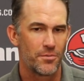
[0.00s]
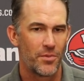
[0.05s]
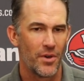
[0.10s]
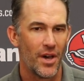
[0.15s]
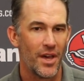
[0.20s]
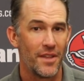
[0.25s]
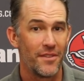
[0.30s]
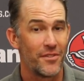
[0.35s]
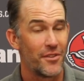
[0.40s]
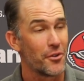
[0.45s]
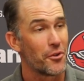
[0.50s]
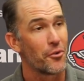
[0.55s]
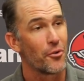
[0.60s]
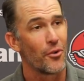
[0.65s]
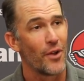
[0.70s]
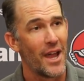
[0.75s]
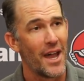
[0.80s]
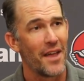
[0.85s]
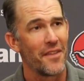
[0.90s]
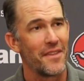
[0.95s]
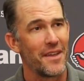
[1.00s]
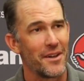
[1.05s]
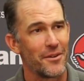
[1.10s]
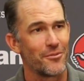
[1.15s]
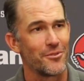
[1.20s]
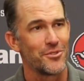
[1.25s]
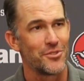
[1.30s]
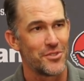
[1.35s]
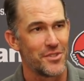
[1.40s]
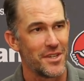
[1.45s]
But the crowd that
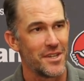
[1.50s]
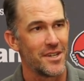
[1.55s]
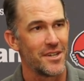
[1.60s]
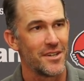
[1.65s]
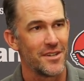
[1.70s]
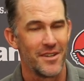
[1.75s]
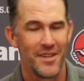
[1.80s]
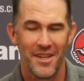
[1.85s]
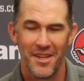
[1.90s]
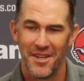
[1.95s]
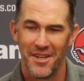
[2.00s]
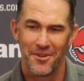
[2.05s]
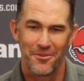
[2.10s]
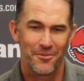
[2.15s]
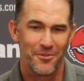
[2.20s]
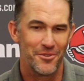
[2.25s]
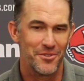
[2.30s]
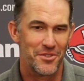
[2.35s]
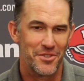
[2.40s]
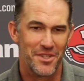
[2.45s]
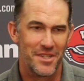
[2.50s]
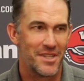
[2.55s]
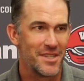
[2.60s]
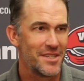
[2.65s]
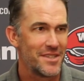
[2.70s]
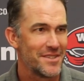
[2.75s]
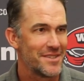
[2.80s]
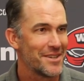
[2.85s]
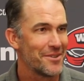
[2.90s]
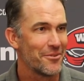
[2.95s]
was there was in
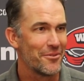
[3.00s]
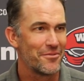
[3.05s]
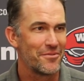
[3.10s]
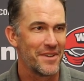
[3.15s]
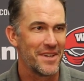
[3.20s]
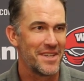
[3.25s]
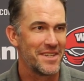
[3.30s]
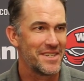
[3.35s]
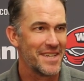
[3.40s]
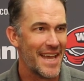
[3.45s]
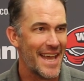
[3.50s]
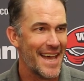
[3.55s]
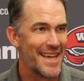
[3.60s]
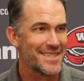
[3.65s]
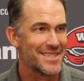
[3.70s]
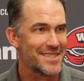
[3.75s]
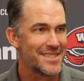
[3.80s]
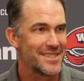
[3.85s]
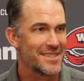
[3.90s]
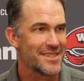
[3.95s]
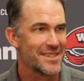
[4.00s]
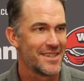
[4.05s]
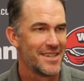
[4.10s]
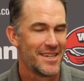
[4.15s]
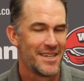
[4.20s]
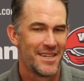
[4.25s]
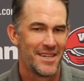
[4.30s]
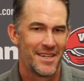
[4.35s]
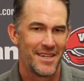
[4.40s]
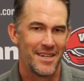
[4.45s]
it. They were fantastic.
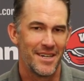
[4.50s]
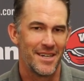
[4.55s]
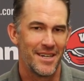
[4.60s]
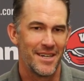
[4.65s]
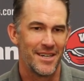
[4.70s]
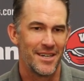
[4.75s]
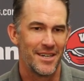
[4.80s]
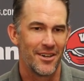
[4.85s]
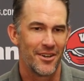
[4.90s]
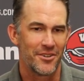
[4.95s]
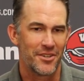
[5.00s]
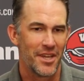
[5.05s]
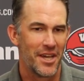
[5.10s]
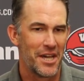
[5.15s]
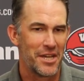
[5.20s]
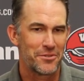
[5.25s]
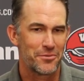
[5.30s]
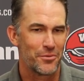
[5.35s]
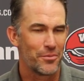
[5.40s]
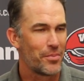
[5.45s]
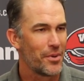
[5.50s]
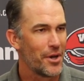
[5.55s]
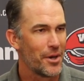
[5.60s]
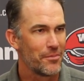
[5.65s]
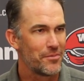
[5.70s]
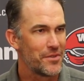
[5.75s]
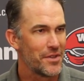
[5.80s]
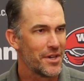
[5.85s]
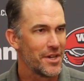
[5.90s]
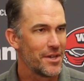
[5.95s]
Our guys were
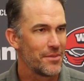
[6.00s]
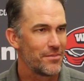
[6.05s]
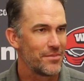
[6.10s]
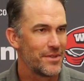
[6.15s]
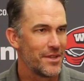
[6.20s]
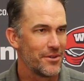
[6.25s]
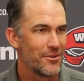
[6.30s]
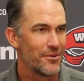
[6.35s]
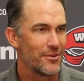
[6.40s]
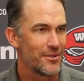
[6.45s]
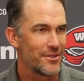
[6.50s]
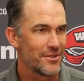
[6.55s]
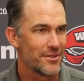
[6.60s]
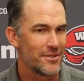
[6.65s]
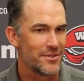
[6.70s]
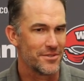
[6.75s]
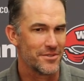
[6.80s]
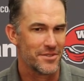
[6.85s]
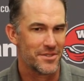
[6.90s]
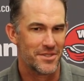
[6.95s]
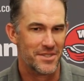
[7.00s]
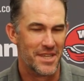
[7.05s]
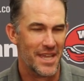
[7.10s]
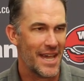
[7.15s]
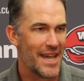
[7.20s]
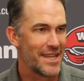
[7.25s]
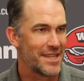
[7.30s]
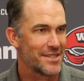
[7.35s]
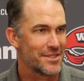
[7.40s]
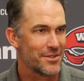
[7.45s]
pumped up. They were
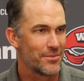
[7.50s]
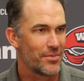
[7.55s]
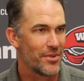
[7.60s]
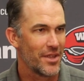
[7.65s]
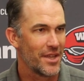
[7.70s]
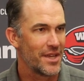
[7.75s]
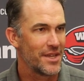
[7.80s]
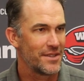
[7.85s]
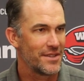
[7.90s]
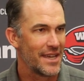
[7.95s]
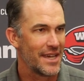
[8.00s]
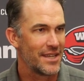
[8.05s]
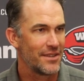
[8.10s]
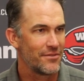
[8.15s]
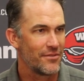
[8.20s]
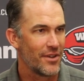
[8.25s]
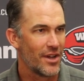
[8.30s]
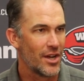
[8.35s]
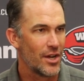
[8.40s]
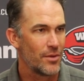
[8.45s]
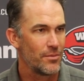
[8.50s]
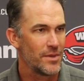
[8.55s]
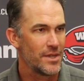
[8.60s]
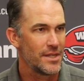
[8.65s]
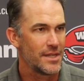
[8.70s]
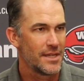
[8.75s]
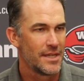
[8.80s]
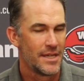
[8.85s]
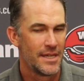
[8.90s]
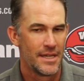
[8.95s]
ecstatic to play in that
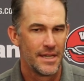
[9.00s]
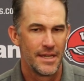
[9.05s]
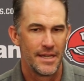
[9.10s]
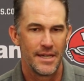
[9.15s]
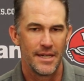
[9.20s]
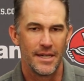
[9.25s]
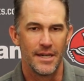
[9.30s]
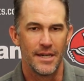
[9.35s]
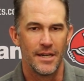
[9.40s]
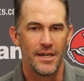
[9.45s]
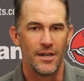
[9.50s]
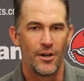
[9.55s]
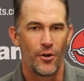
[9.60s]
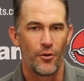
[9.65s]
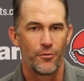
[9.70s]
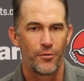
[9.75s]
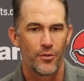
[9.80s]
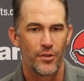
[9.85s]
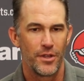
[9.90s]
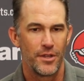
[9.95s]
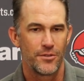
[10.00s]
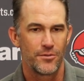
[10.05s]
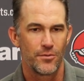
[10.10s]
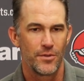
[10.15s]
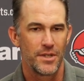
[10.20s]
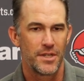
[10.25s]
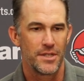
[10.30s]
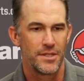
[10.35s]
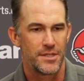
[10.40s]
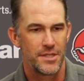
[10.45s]
environment. Hopefully as
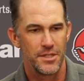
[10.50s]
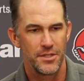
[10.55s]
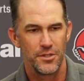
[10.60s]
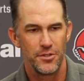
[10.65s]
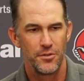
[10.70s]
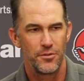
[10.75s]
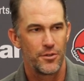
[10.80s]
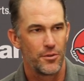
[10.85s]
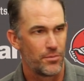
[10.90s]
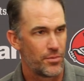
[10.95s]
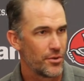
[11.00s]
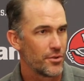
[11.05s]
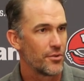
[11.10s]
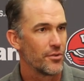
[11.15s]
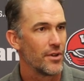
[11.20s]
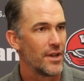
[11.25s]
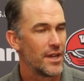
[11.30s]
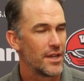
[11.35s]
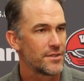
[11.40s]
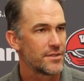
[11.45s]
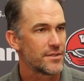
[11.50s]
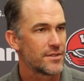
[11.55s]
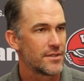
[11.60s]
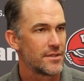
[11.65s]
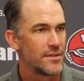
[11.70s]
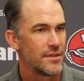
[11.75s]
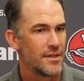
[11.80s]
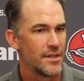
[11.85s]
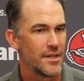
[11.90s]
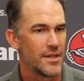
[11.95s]
we continue to progress
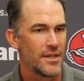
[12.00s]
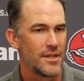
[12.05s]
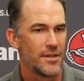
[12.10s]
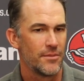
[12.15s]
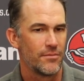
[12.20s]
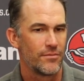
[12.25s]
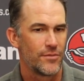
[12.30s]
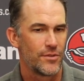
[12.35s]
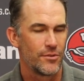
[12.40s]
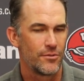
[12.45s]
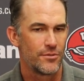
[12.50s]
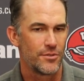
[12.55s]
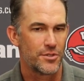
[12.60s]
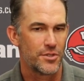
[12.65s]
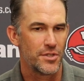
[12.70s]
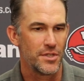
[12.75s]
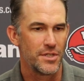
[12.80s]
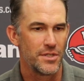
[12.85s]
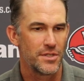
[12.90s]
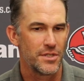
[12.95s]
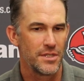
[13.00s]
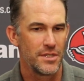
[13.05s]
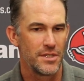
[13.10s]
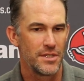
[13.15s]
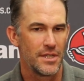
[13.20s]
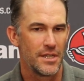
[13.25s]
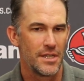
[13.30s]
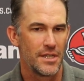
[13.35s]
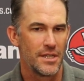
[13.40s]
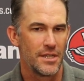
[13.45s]
through the
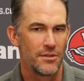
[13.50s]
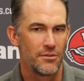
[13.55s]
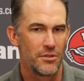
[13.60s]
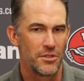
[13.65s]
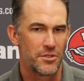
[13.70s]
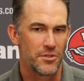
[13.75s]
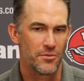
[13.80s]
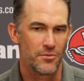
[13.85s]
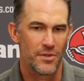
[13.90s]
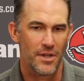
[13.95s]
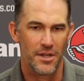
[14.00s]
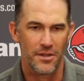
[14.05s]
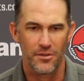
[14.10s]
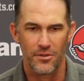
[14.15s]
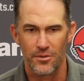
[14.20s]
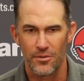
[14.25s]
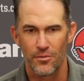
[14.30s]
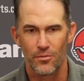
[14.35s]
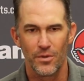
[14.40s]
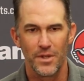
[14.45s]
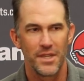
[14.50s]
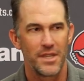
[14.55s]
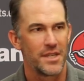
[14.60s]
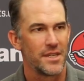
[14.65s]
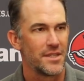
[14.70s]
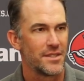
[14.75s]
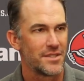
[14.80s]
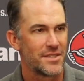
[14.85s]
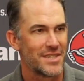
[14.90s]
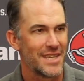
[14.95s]
season, it's a regular
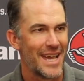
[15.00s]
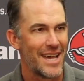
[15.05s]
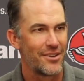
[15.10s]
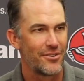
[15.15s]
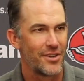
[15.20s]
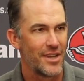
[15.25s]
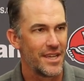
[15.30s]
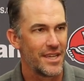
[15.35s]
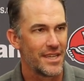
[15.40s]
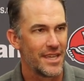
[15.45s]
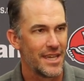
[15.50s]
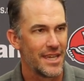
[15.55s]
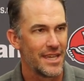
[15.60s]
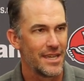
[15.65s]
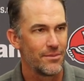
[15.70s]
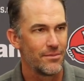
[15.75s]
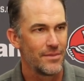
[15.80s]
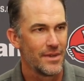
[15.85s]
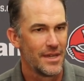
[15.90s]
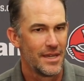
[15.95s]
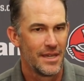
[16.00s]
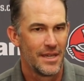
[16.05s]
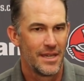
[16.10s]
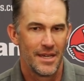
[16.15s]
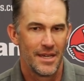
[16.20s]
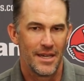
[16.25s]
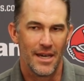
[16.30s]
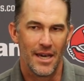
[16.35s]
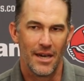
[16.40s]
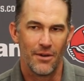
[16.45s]
weekend Saturday game.
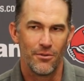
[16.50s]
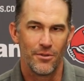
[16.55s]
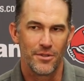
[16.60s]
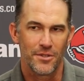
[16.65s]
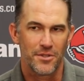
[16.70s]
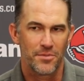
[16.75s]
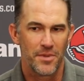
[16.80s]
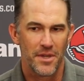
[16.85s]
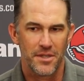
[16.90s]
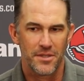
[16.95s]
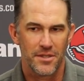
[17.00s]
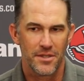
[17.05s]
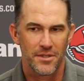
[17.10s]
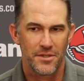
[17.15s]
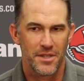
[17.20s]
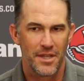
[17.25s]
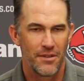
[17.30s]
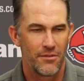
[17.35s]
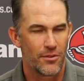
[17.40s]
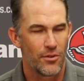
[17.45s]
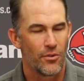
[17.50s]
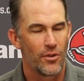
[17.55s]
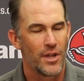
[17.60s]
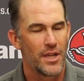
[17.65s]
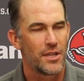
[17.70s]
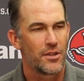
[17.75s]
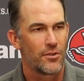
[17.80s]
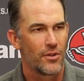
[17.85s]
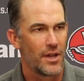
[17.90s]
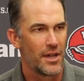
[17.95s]
I would expect us to have a
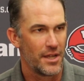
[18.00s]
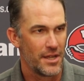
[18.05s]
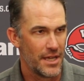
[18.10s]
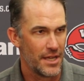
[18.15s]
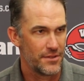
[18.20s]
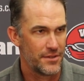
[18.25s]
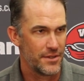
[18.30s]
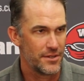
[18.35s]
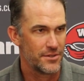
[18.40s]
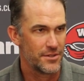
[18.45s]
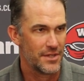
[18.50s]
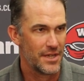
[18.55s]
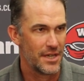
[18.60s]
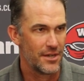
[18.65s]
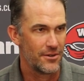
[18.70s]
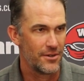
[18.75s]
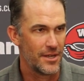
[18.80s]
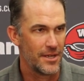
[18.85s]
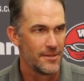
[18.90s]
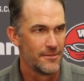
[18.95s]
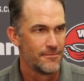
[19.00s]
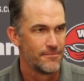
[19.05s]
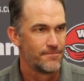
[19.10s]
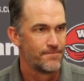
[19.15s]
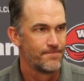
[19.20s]
great crowd out there Saturday.